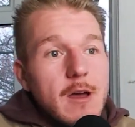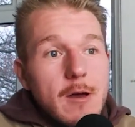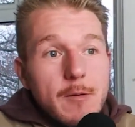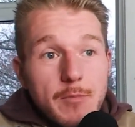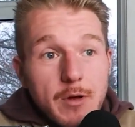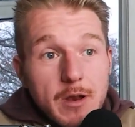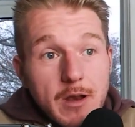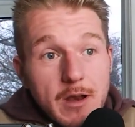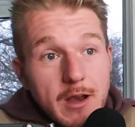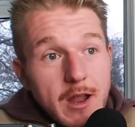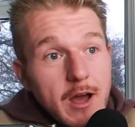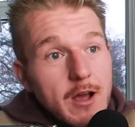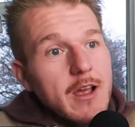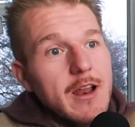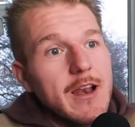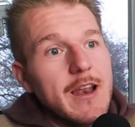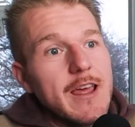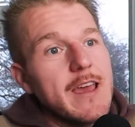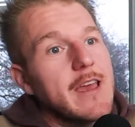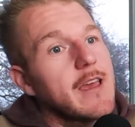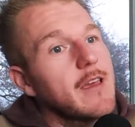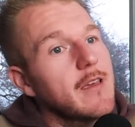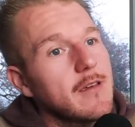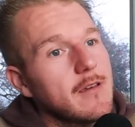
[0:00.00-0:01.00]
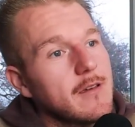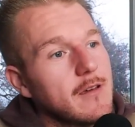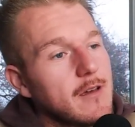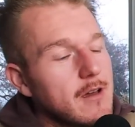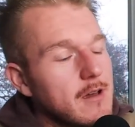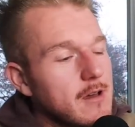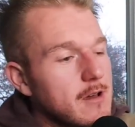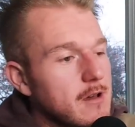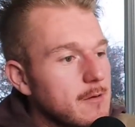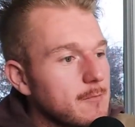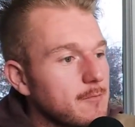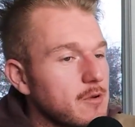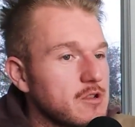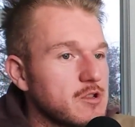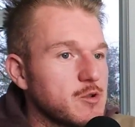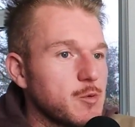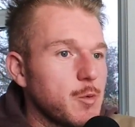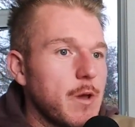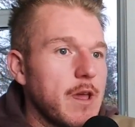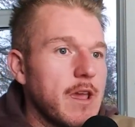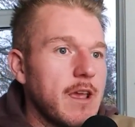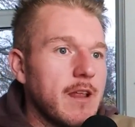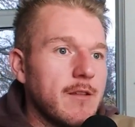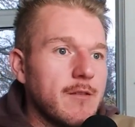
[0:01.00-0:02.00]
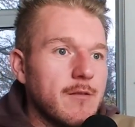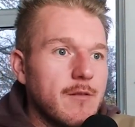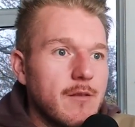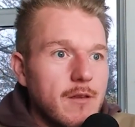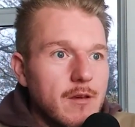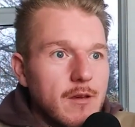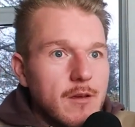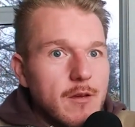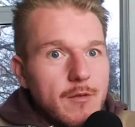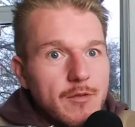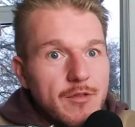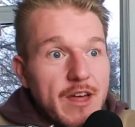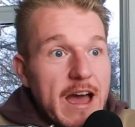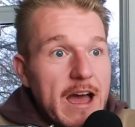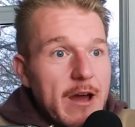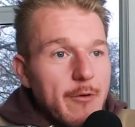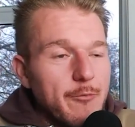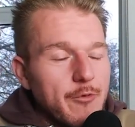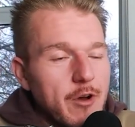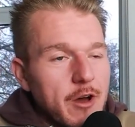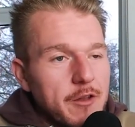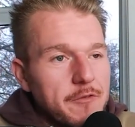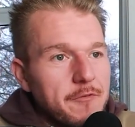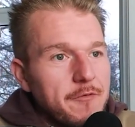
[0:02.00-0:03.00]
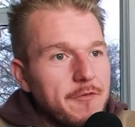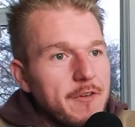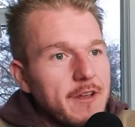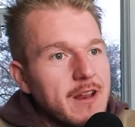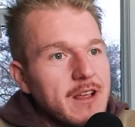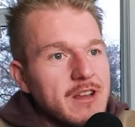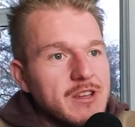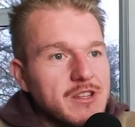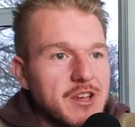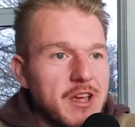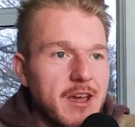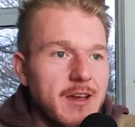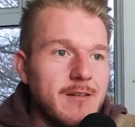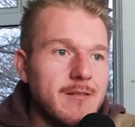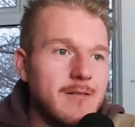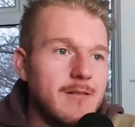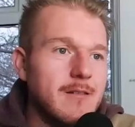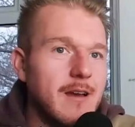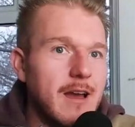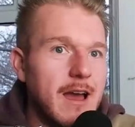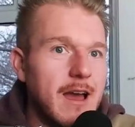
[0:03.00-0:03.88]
But luckily, between that run finishing